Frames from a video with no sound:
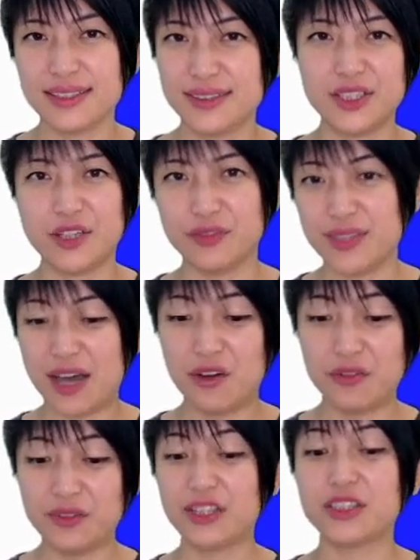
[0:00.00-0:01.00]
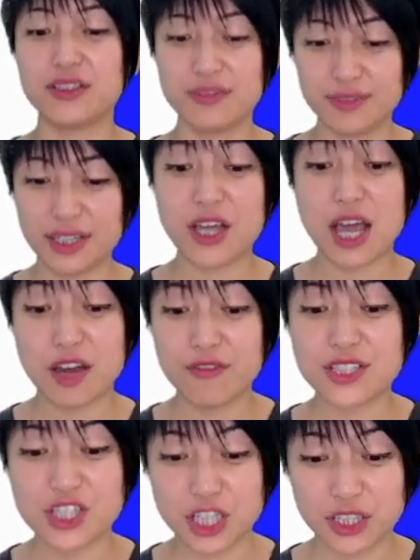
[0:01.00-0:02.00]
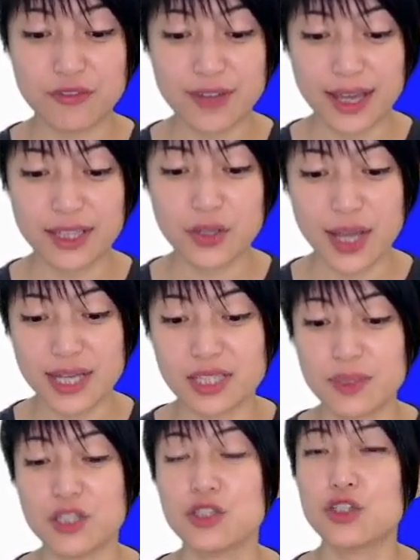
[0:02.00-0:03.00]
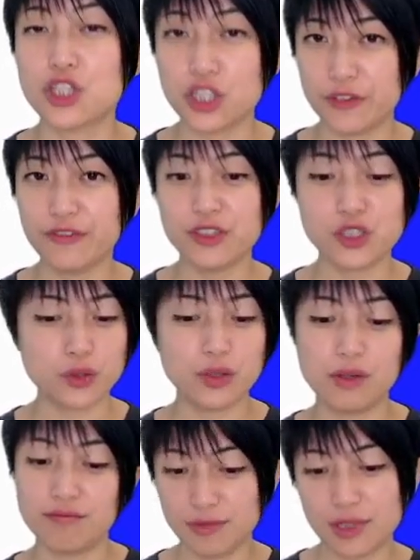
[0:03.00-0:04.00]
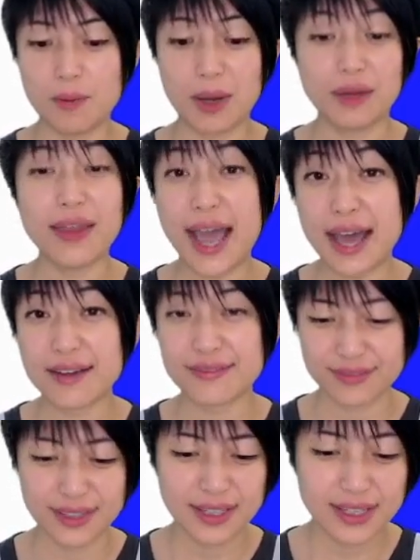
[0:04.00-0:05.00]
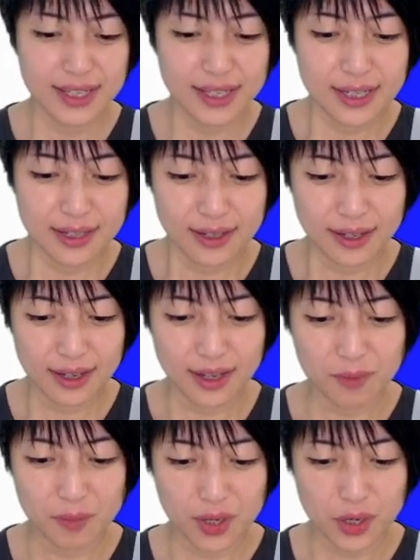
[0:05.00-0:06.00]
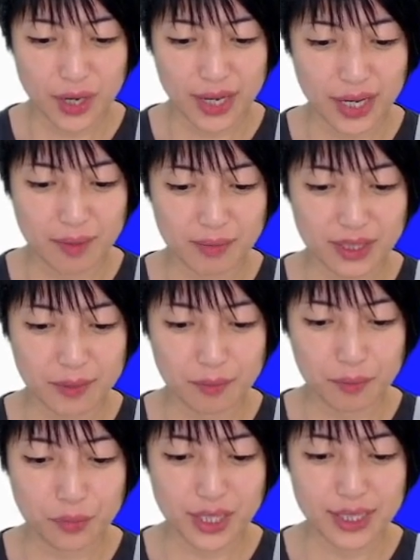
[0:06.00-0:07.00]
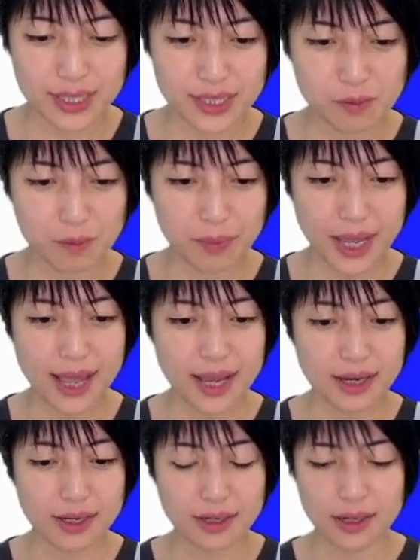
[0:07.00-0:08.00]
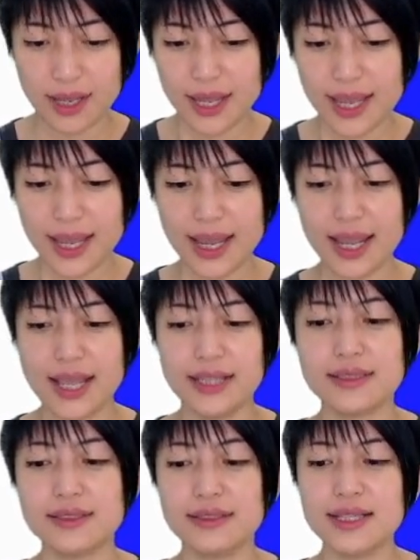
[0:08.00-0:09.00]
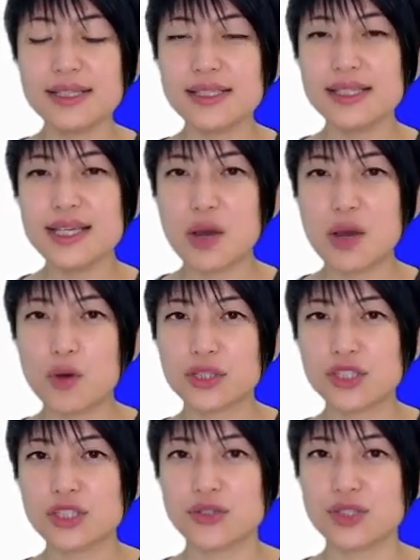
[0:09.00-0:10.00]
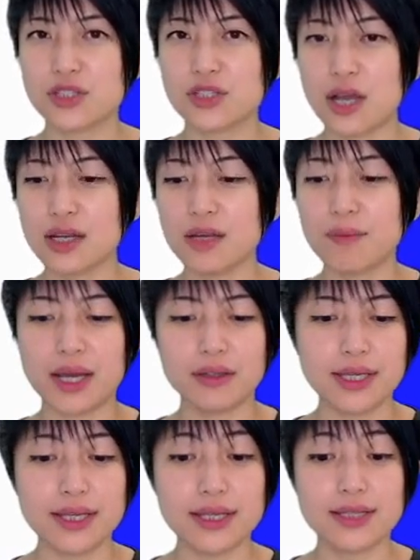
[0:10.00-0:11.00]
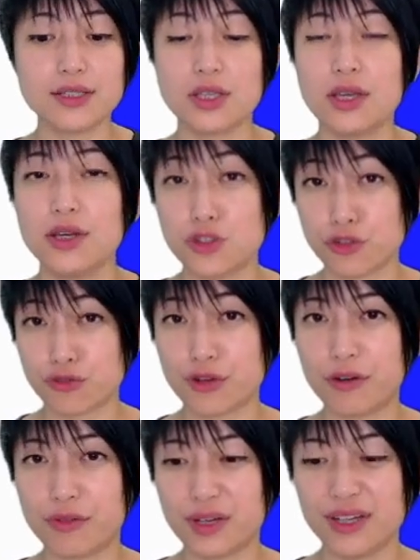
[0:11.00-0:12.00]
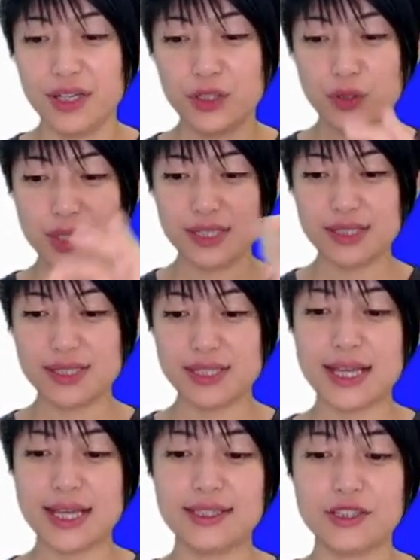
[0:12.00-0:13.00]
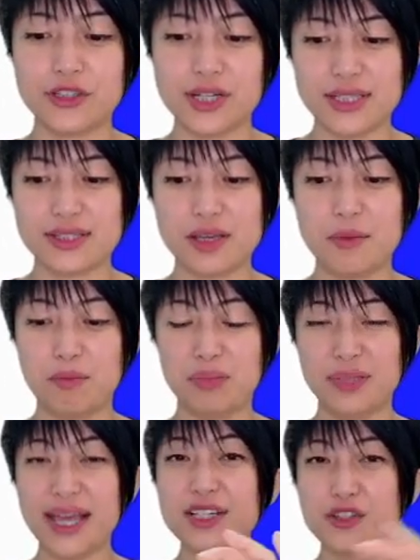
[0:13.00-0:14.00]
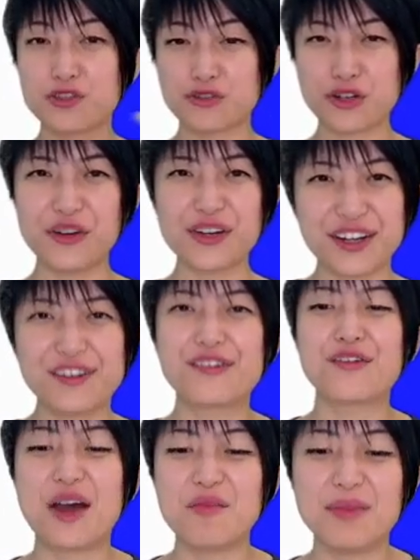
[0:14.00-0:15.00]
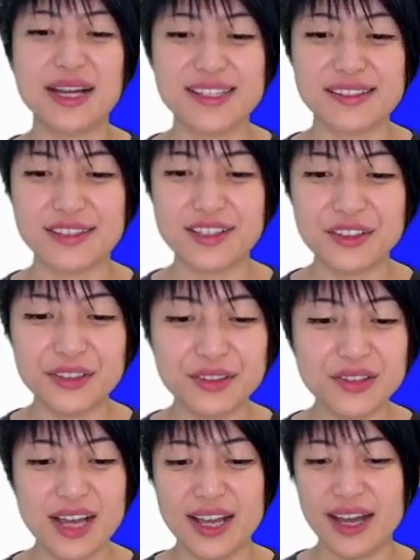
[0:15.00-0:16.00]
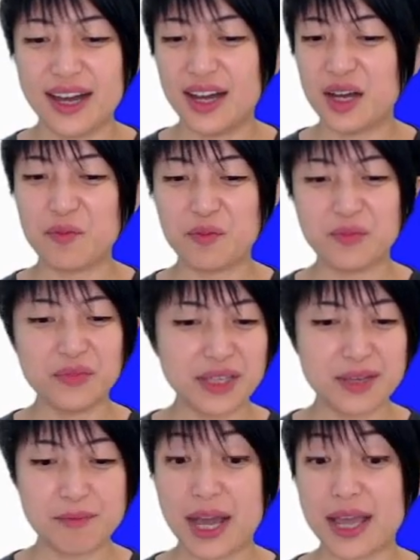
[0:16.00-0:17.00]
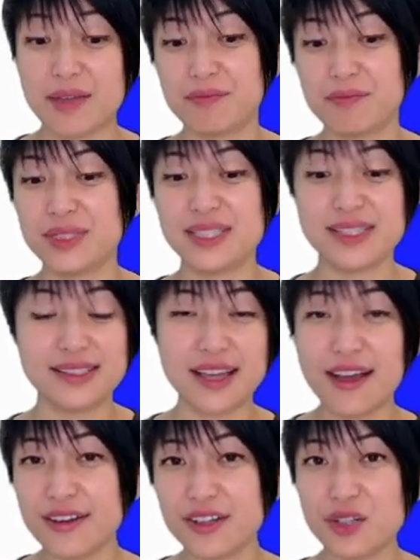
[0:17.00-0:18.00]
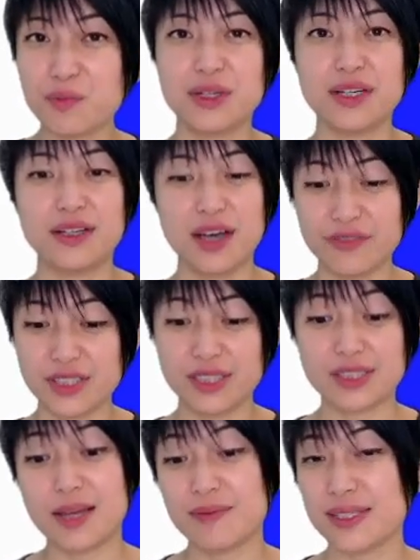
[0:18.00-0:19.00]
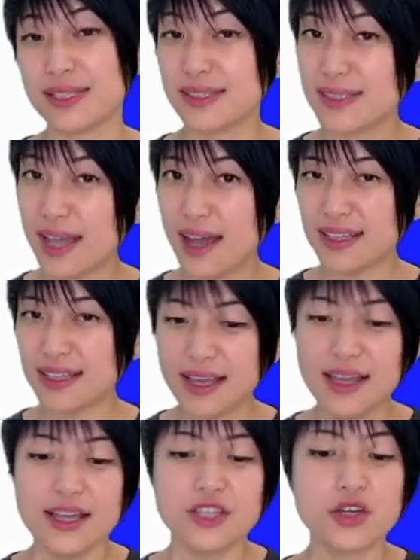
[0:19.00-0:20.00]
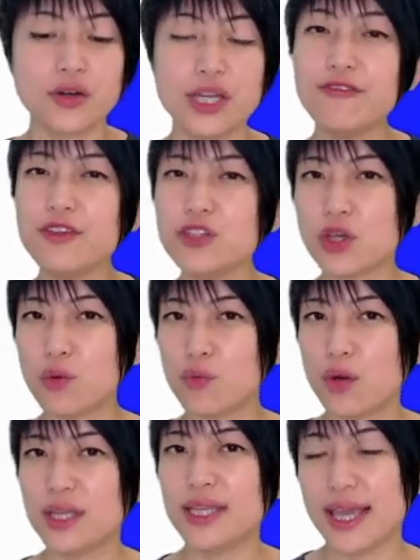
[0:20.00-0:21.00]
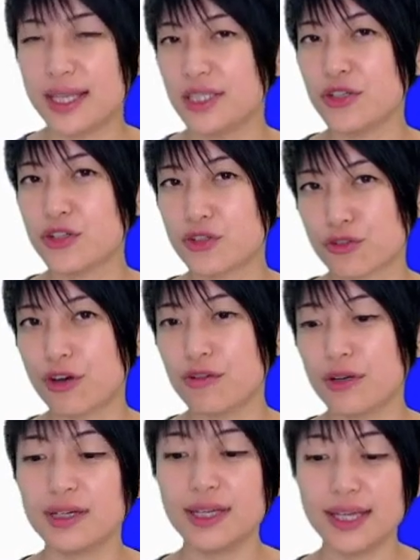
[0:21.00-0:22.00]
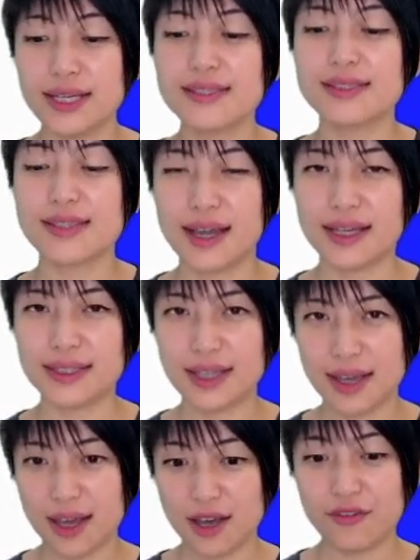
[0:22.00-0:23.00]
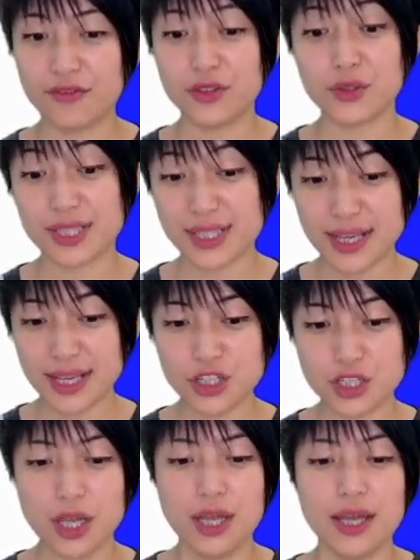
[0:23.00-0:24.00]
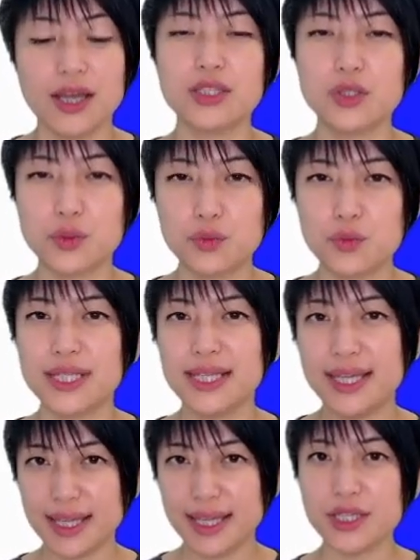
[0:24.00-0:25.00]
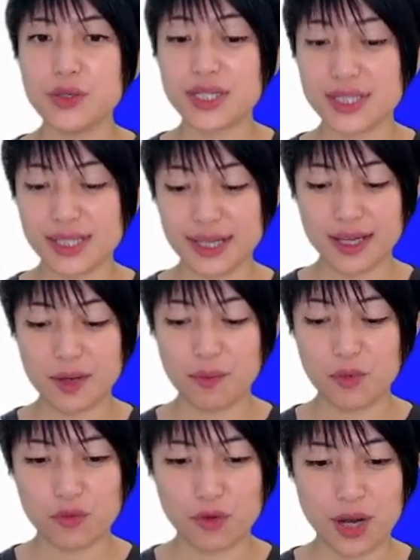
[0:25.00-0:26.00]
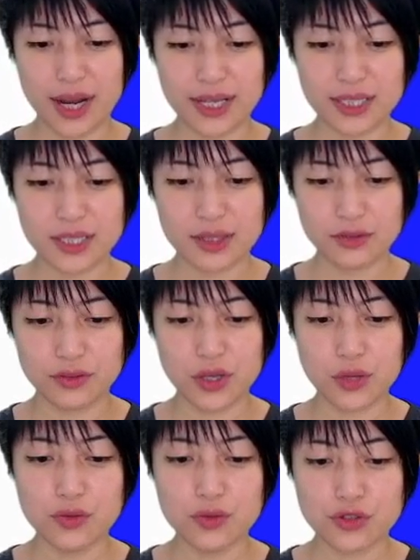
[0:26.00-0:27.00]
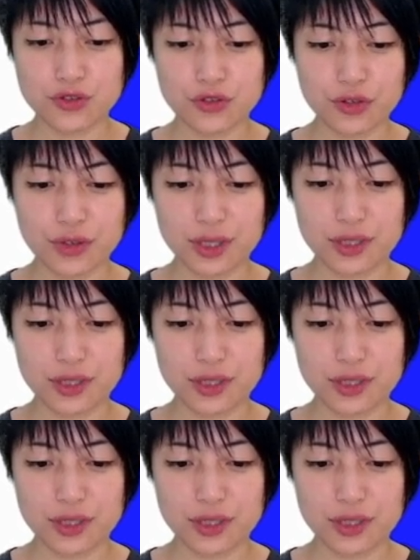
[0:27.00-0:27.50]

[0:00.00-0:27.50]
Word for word: you know now now the now the alpha channel value has been shifted to about half. Um, okay, I'm gonna bring this back. And the next thing I want to talk about is stroke. You can see that there is a black stroke around my circle. Um, it might be desired, but oftentimes it's not. So if you don't want any stroke inside of your sketch, you would, in your setup, write no stroke.